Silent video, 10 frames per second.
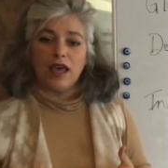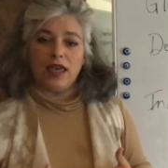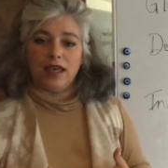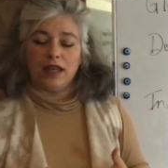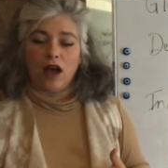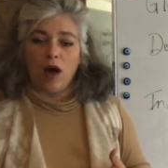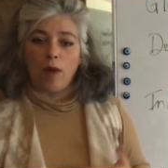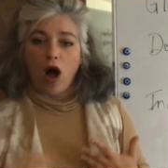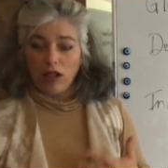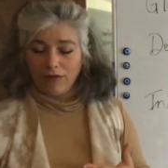in um,
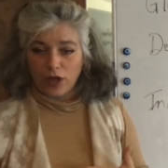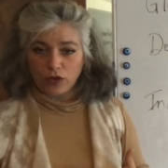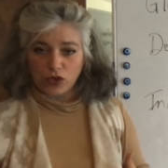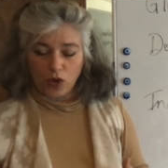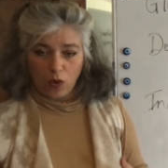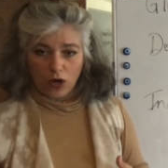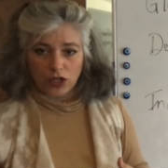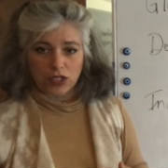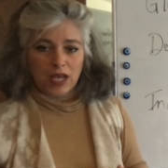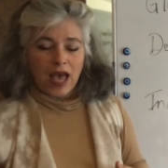all of those
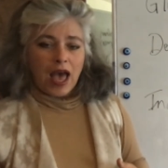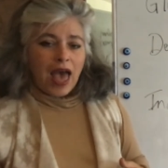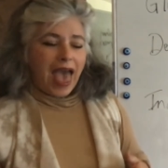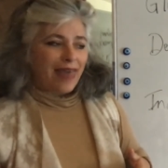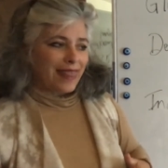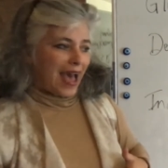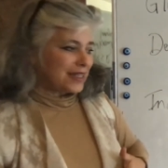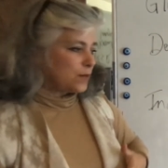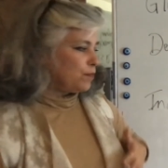scores. And that's